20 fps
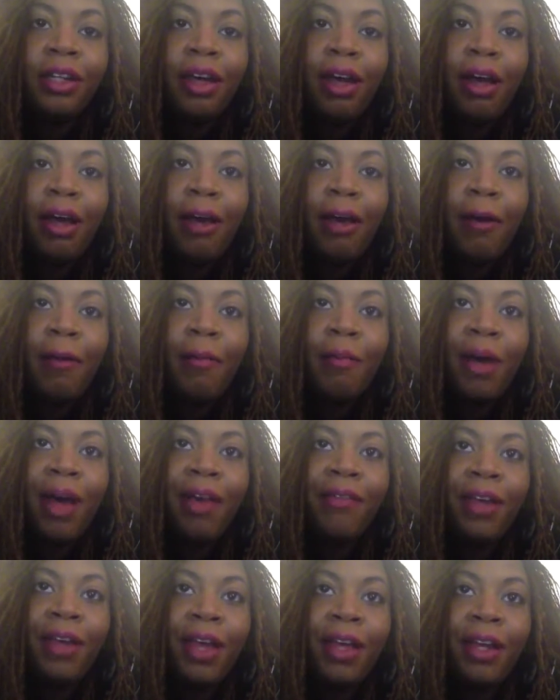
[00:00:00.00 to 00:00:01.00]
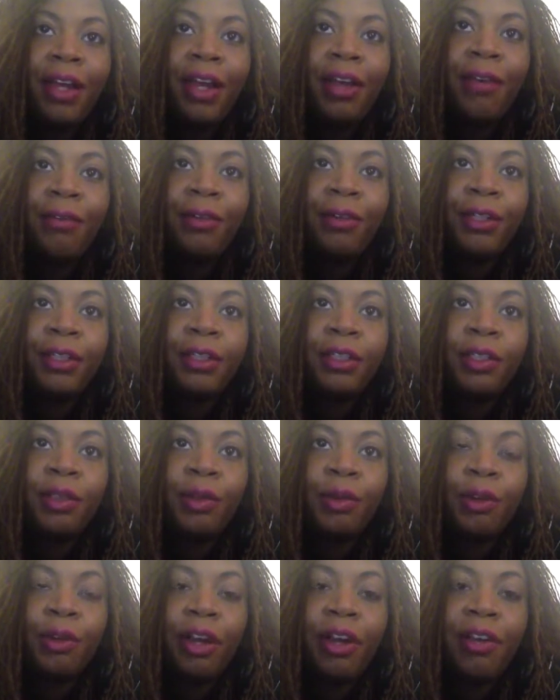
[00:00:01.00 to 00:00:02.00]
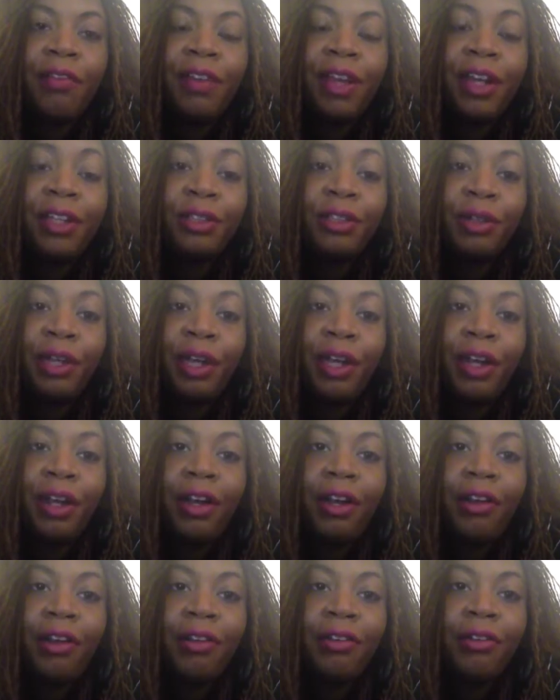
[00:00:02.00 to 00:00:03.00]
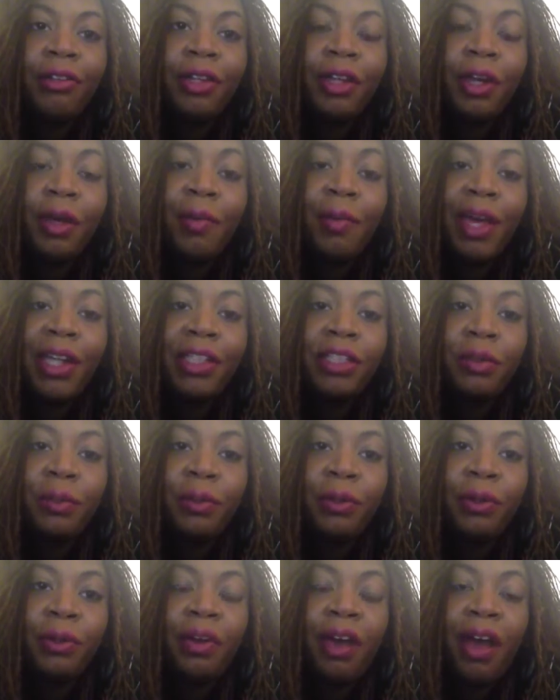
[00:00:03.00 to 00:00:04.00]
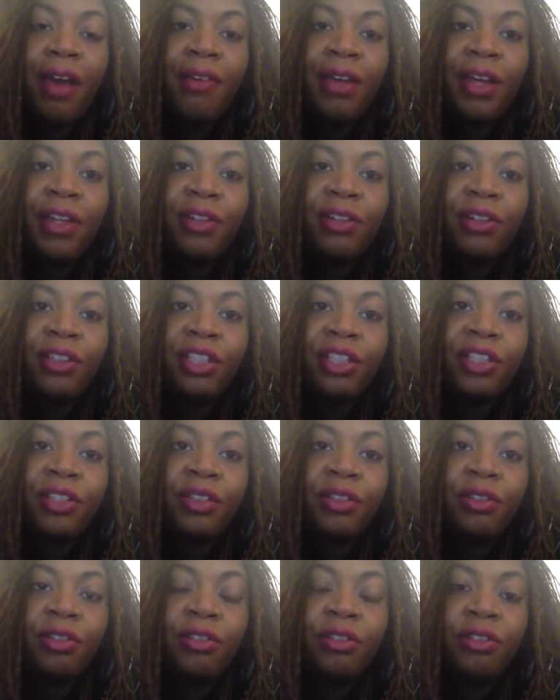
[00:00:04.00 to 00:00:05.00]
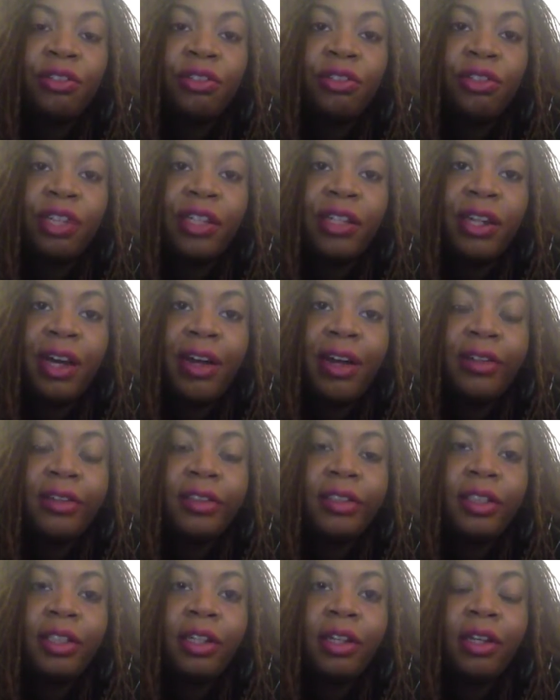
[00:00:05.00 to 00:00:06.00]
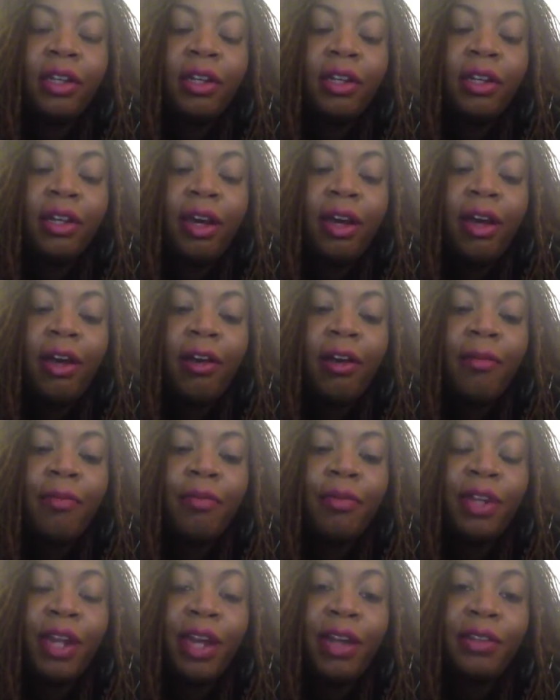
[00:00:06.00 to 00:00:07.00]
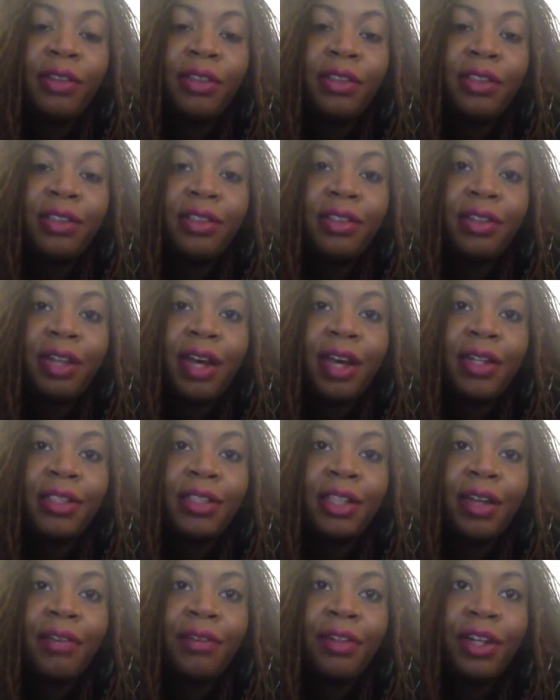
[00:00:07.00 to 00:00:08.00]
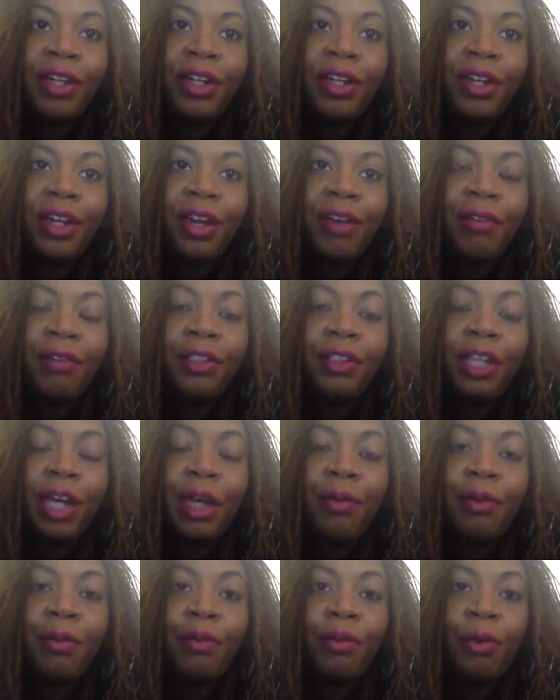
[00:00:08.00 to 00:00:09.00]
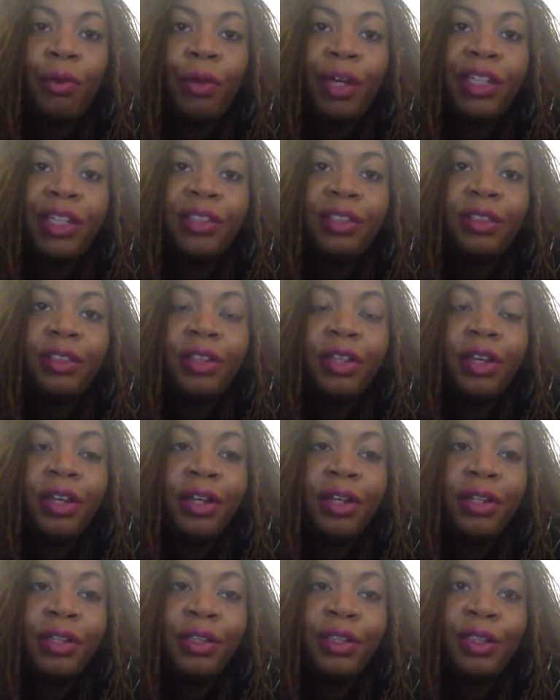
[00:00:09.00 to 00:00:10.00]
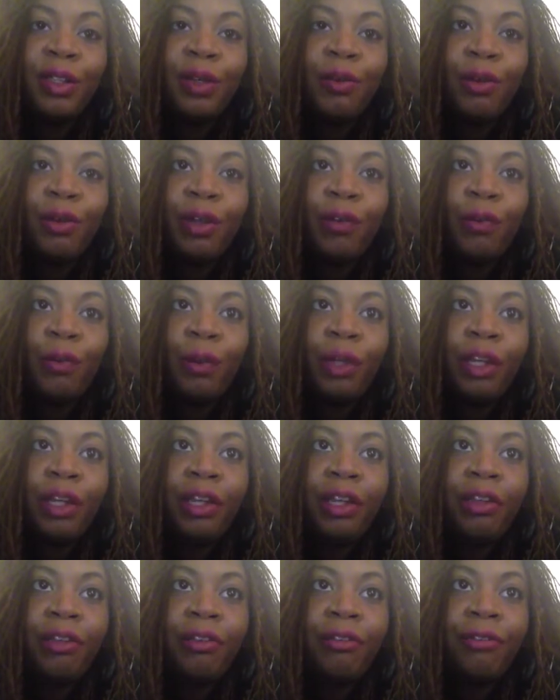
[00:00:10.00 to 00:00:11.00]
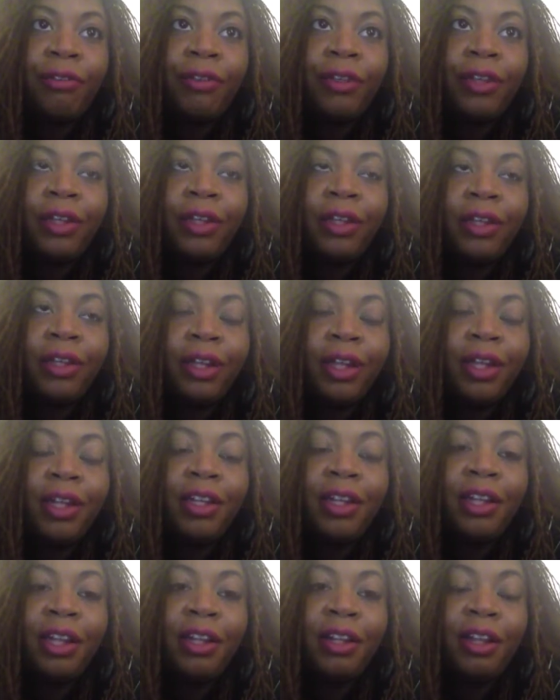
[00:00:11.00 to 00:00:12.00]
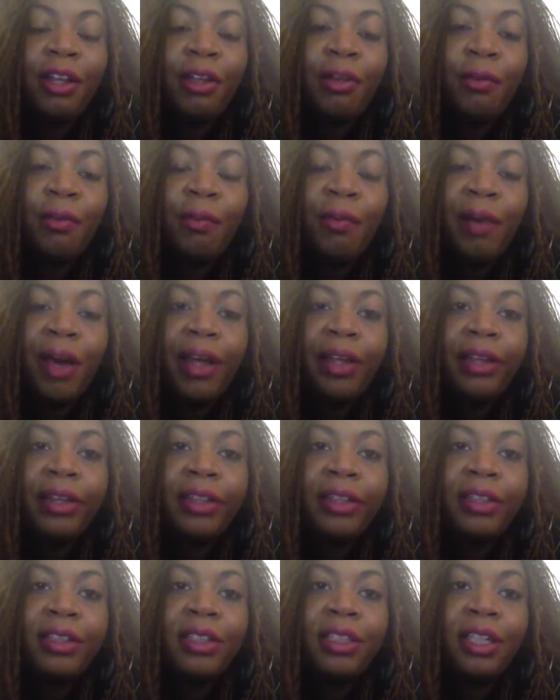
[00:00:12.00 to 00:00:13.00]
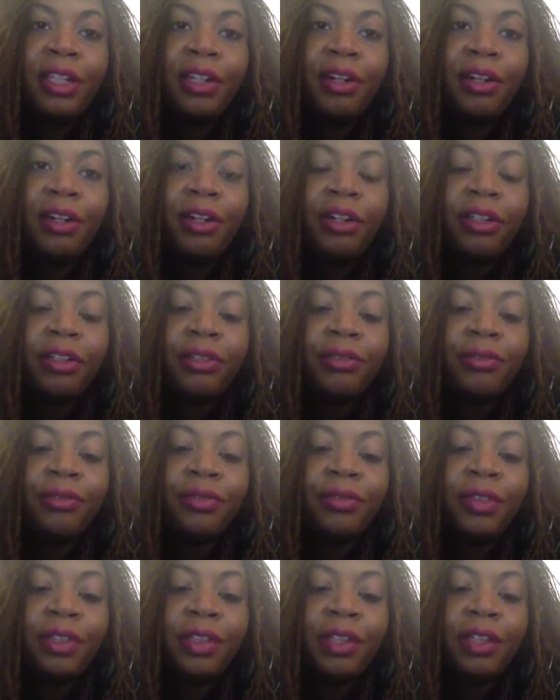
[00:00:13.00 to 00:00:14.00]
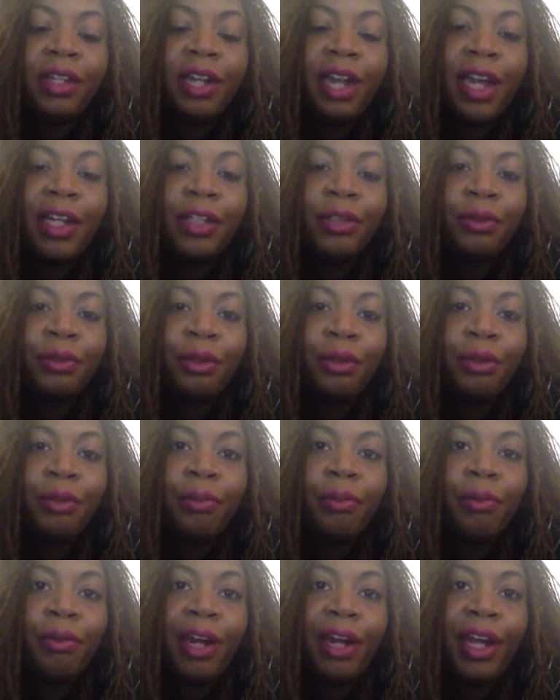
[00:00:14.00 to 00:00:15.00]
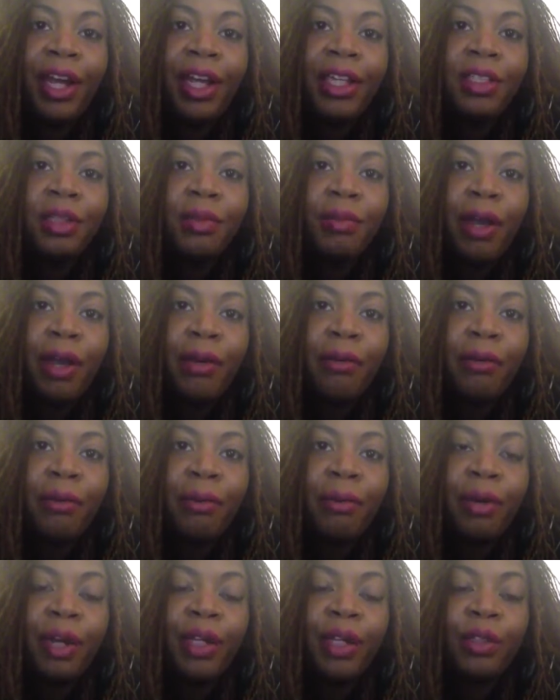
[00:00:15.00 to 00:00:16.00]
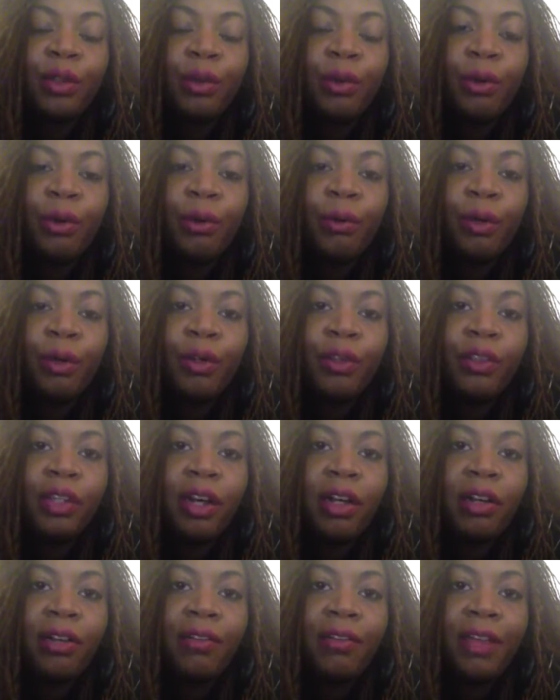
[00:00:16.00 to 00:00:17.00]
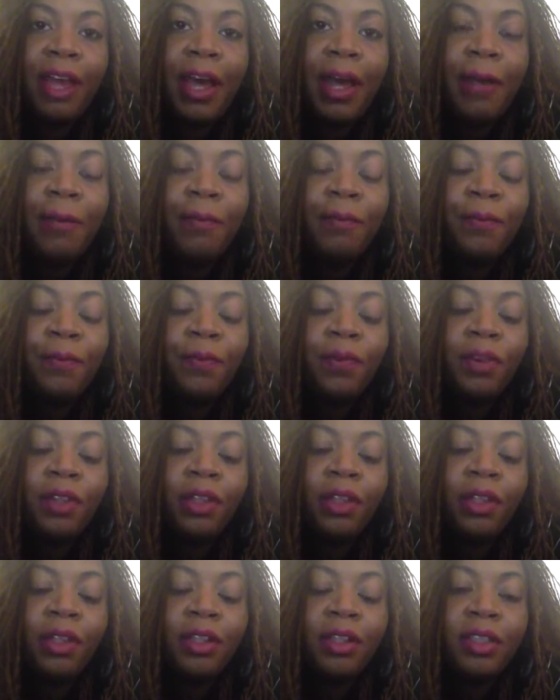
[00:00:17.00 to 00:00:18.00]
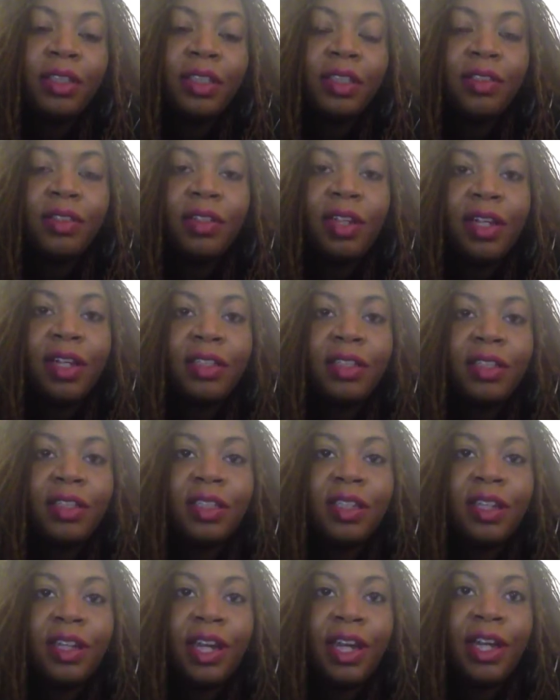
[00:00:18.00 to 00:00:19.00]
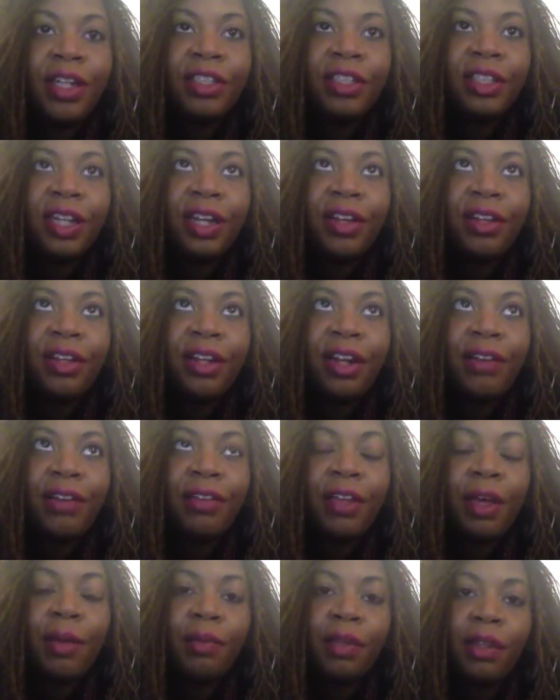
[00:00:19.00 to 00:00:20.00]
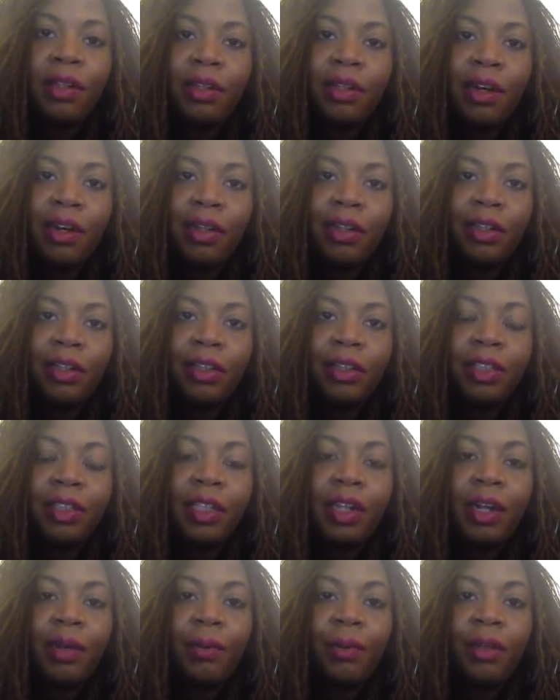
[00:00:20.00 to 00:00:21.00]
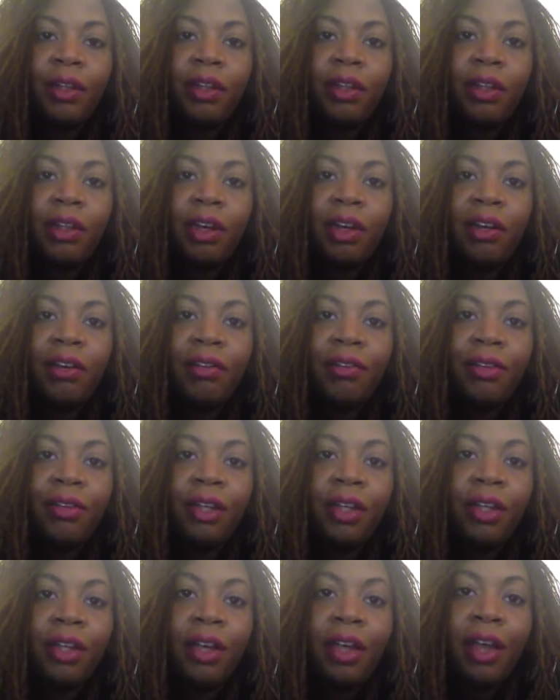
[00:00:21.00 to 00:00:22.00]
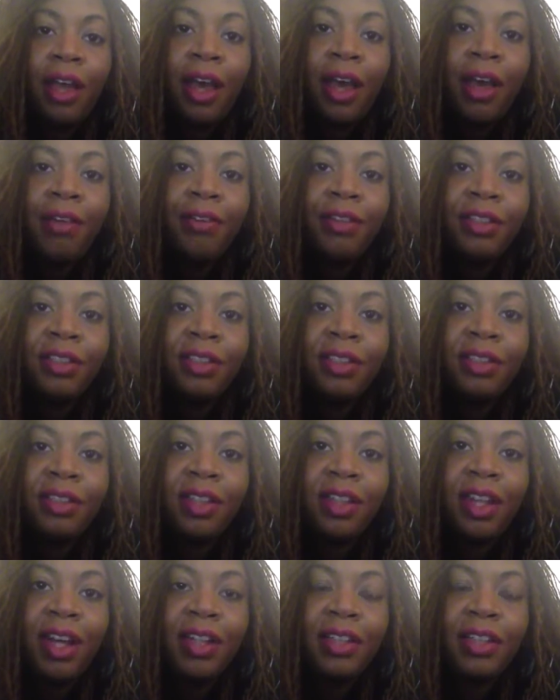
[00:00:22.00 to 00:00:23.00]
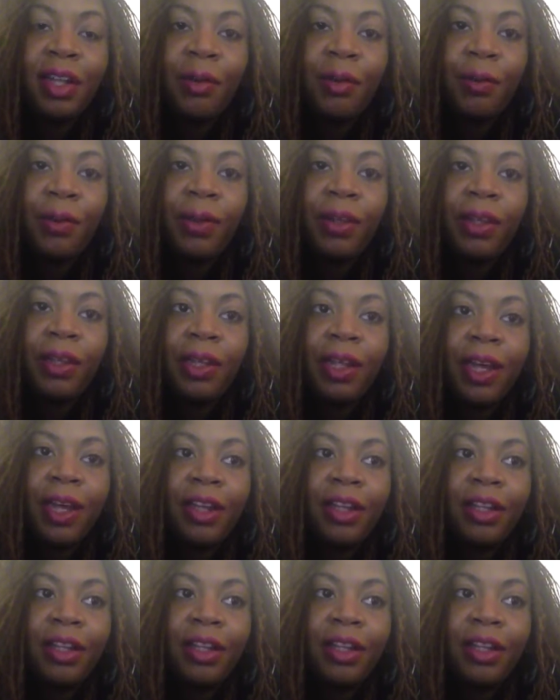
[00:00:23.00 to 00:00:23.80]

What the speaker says: I've had every sort of natural hair imaginable. I've had traditional dreadlocks, now Sisterlocks. I've done every type of twist, sewn-in weave, anything that you might consider natural. Braids, micro braids, cornrows, all of that. Sisterlocks is the hairstyle that I've kept the longest, and I really love having Sisterlocks. I really like